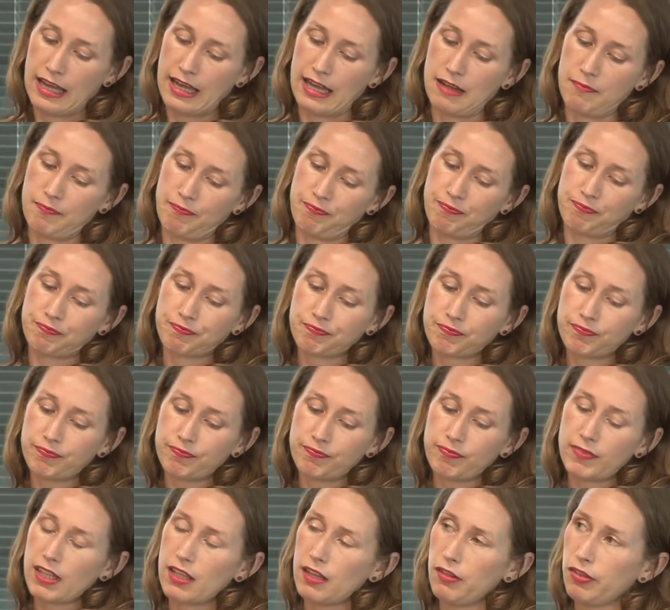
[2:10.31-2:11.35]
Um,
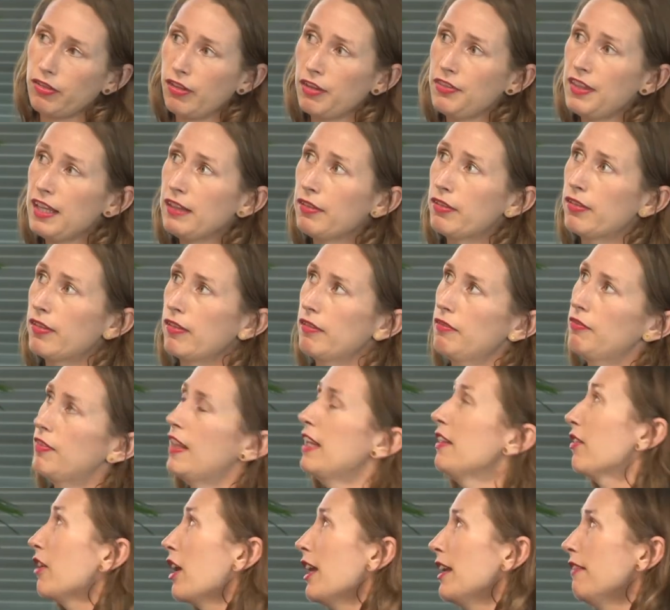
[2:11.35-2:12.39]
so that's
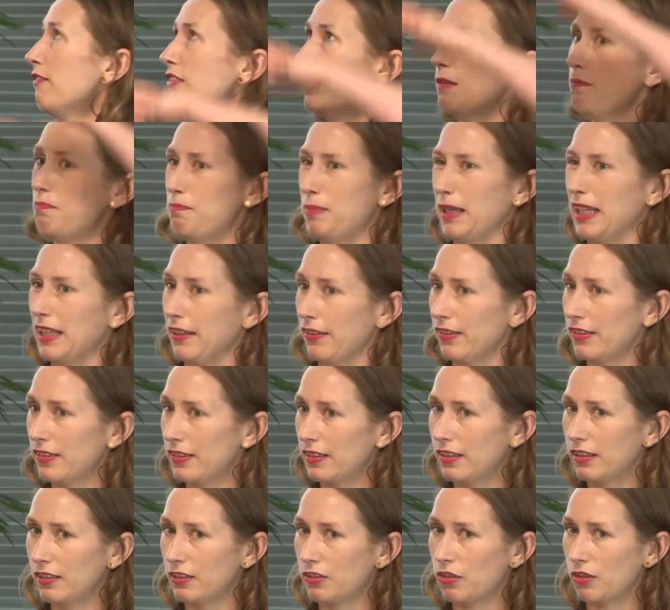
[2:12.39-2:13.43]
that's kind of the
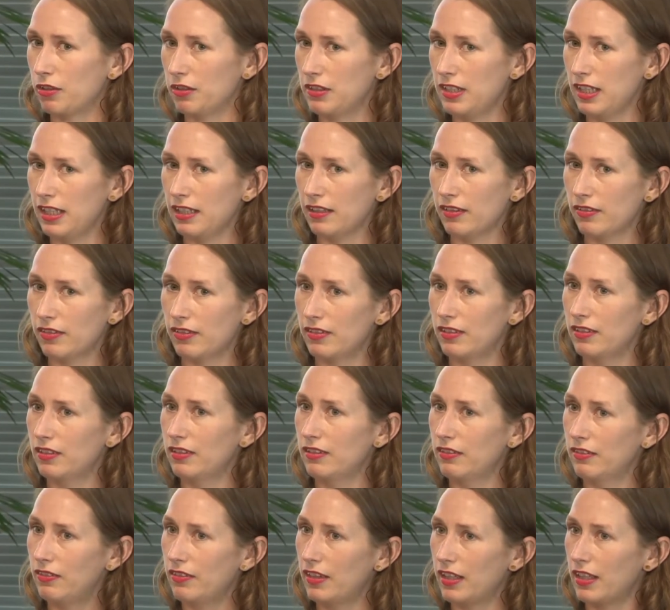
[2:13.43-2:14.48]
biggest context
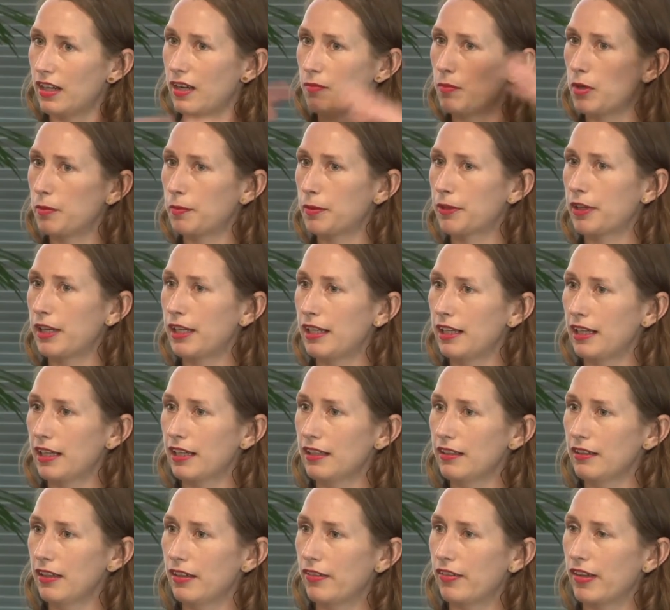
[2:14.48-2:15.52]
that I'm operating
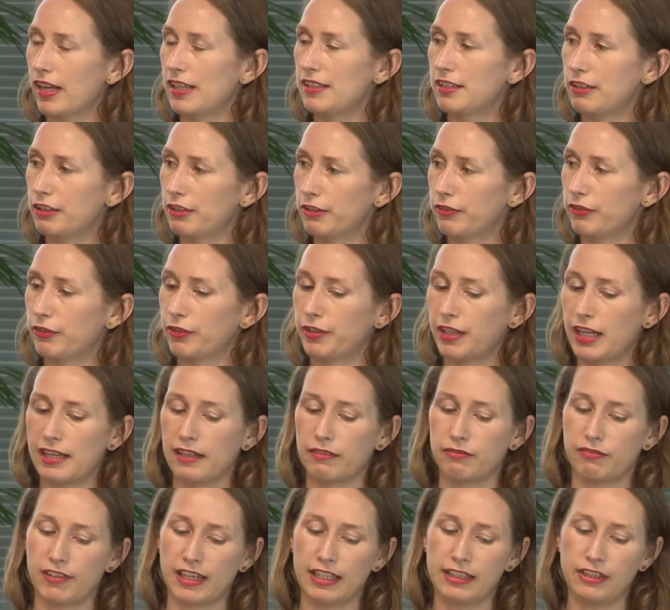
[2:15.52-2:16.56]
in, this idea of
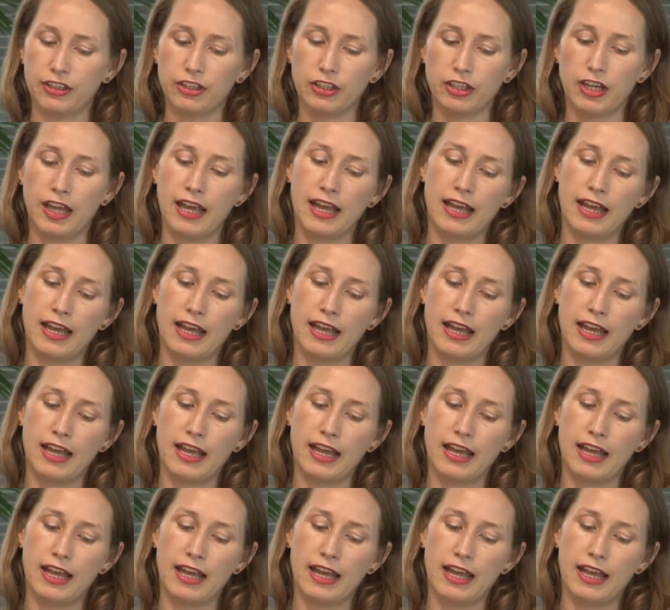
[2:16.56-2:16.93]
creating value.